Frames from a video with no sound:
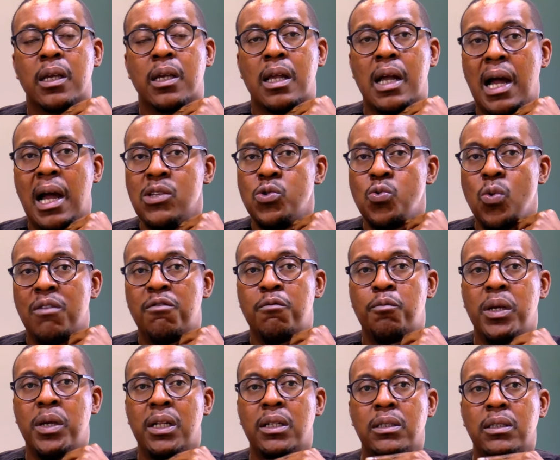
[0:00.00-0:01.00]
Guys, we've
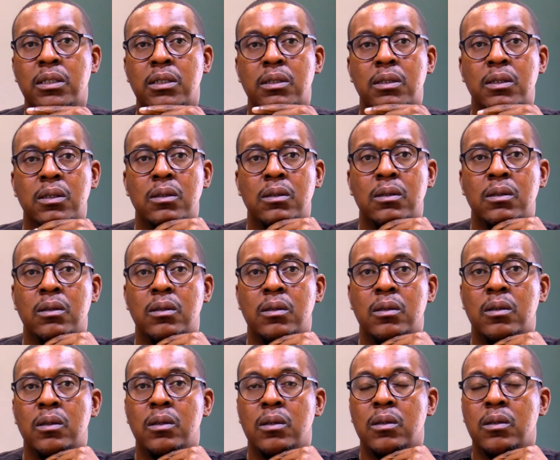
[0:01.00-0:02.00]
built,
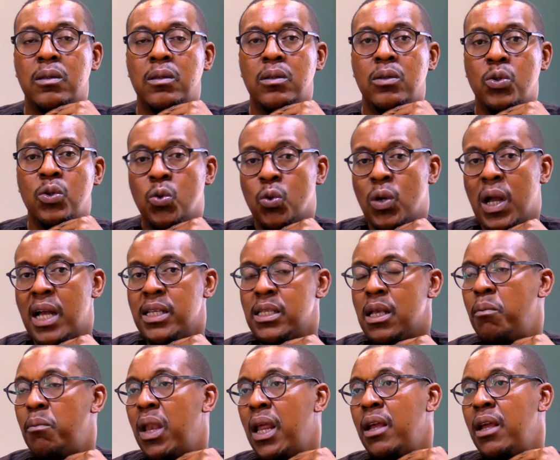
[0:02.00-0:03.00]
you guys are
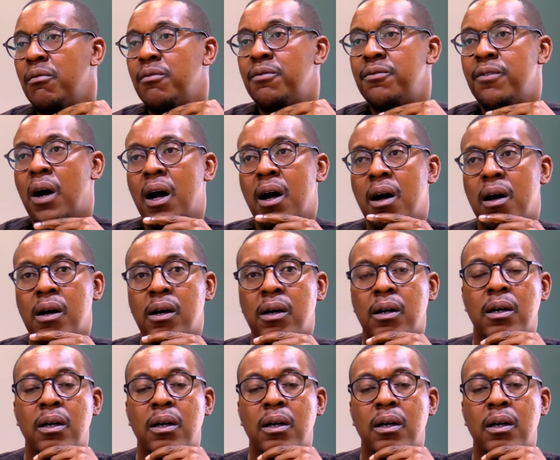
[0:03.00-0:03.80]
playing far,